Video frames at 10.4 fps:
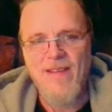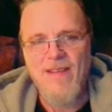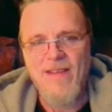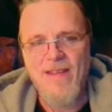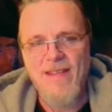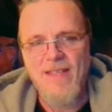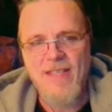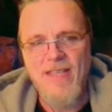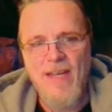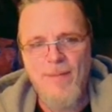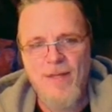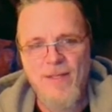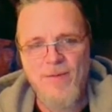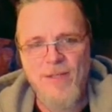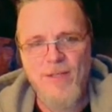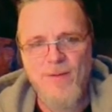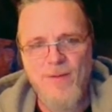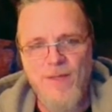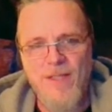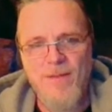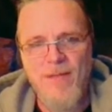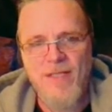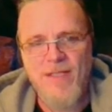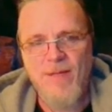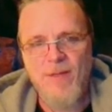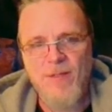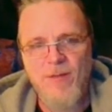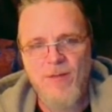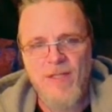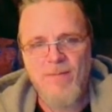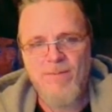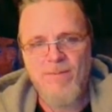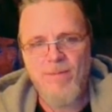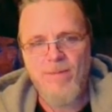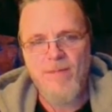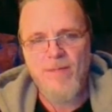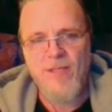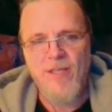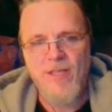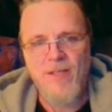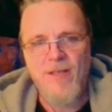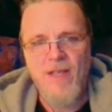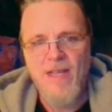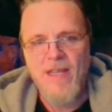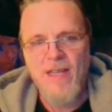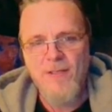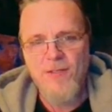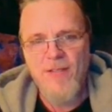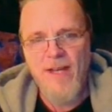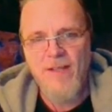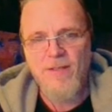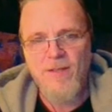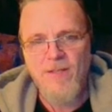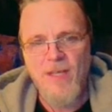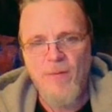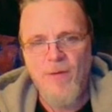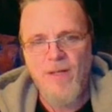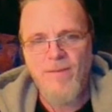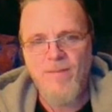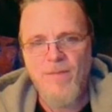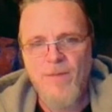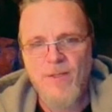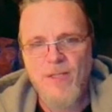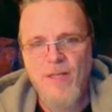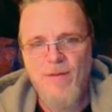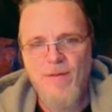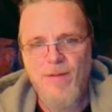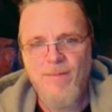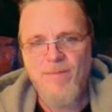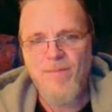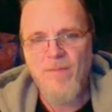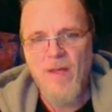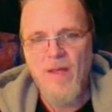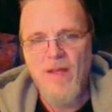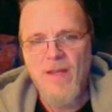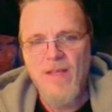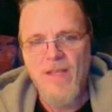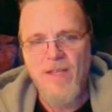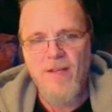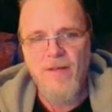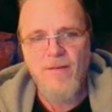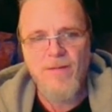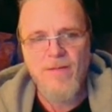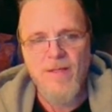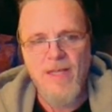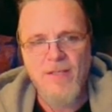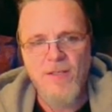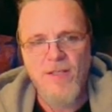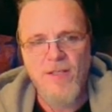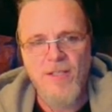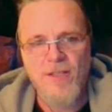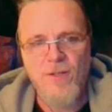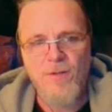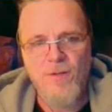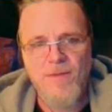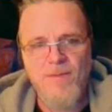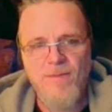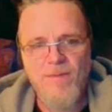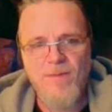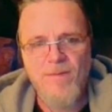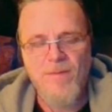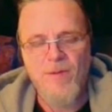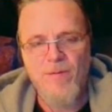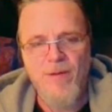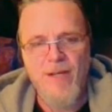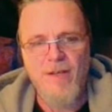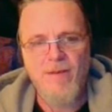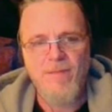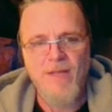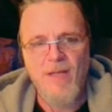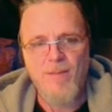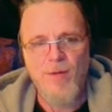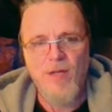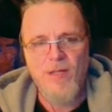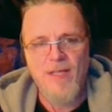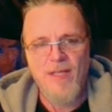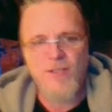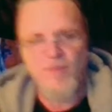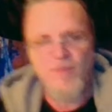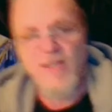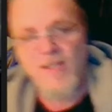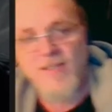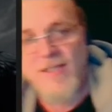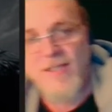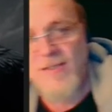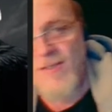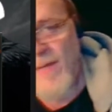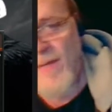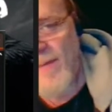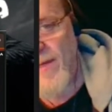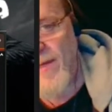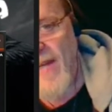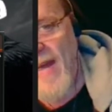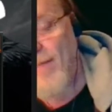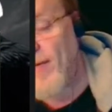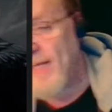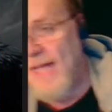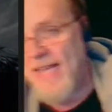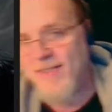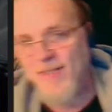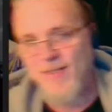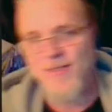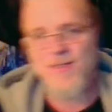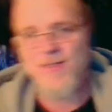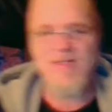And then combat is where you just fill in based on what you already decided. Got your talent. You only get 1 first level. Gear. You got your gear chosen for a writer. You got a book collection, writing utensils and paper, and opera glasses.